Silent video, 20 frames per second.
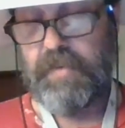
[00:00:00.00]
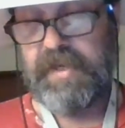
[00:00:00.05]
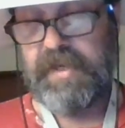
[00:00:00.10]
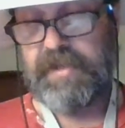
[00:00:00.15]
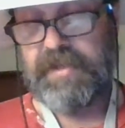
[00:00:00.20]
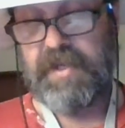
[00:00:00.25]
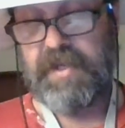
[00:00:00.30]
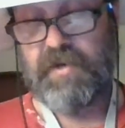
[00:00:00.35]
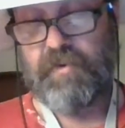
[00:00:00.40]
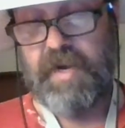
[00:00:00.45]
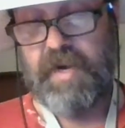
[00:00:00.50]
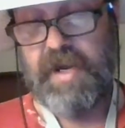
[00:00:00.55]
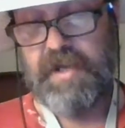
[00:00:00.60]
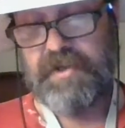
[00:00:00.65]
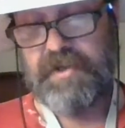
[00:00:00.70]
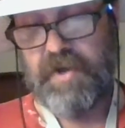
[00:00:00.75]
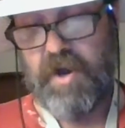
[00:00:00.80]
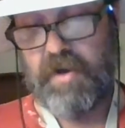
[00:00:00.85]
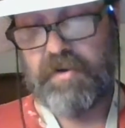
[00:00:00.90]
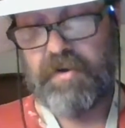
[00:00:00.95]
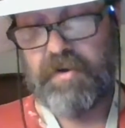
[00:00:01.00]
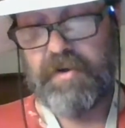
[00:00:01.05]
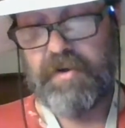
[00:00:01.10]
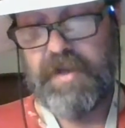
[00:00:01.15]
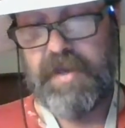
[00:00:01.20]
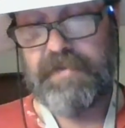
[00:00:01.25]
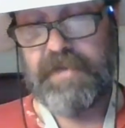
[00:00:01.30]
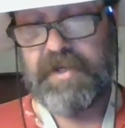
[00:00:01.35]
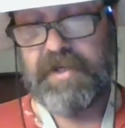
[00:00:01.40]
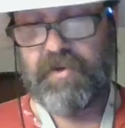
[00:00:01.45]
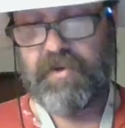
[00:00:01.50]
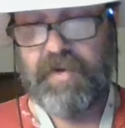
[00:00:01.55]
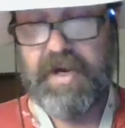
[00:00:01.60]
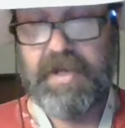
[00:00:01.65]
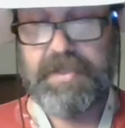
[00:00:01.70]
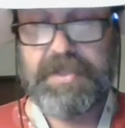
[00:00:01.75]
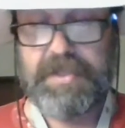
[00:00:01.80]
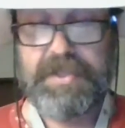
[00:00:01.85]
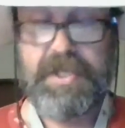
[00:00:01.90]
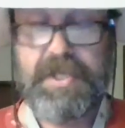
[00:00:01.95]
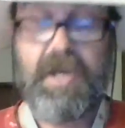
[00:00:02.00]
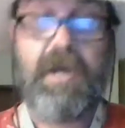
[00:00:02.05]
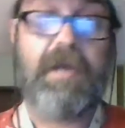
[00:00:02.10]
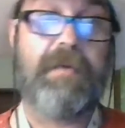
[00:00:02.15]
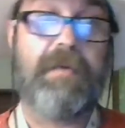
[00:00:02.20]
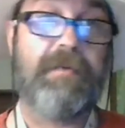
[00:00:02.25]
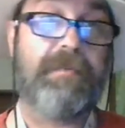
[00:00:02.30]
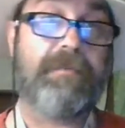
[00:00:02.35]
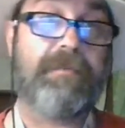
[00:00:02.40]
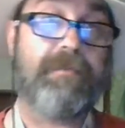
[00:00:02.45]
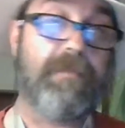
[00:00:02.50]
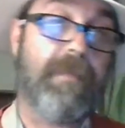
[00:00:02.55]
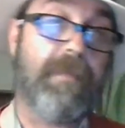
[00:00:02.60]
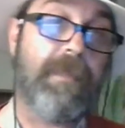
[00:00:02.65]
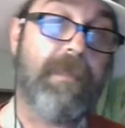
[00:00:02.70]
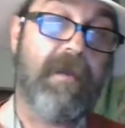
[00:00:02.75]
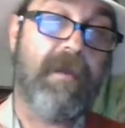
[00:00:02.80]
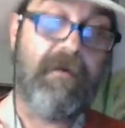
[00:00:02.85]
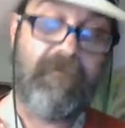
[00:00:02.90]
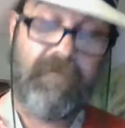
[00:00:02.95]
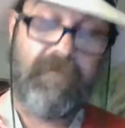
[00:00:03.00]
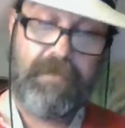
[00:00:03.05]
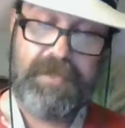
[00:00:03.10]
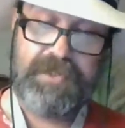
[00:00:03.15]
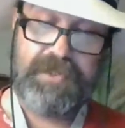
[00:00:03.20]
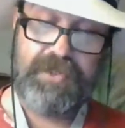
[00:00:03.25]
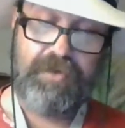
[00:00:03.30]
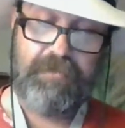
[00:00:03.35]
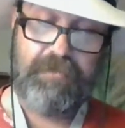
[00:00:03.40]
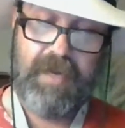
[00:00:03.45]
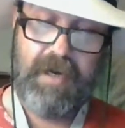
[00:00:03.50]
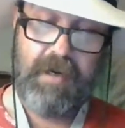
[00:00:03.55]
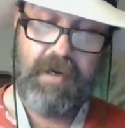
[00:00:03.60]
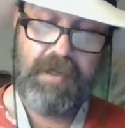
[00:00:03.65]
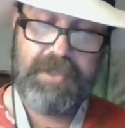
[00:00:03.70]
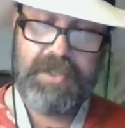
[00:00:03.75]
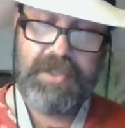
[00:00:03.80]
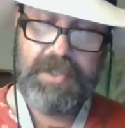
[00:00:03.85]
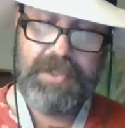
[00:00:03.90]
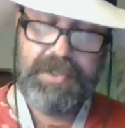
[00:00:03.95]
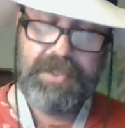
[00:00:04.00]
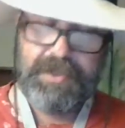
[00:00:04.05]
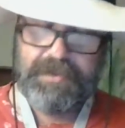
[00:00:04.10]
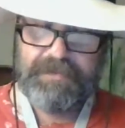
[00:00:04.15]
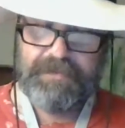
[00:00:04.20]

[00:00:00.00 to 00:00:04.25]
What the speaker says: we get the granddaughter and the grandson from the two marriages.